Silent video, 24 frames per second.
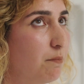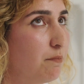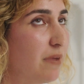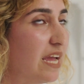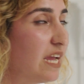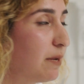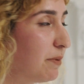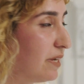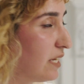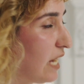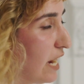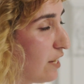
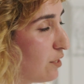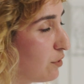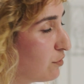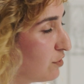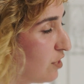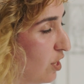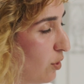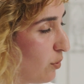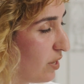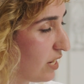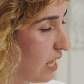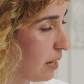maybe I don't
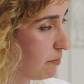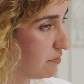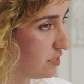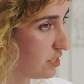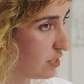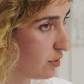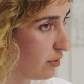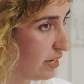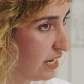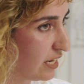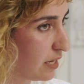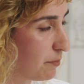know what I'm
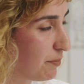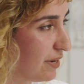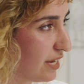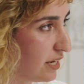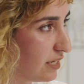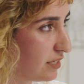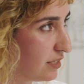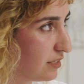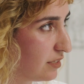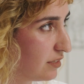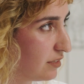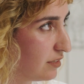doing,
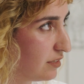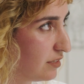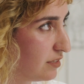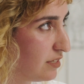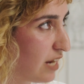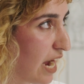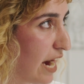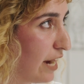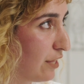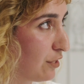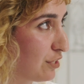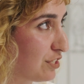but
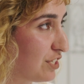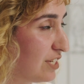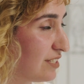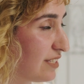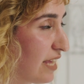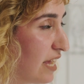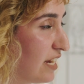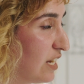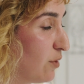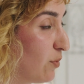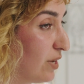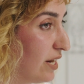neither does
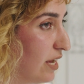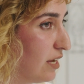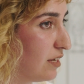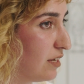anyone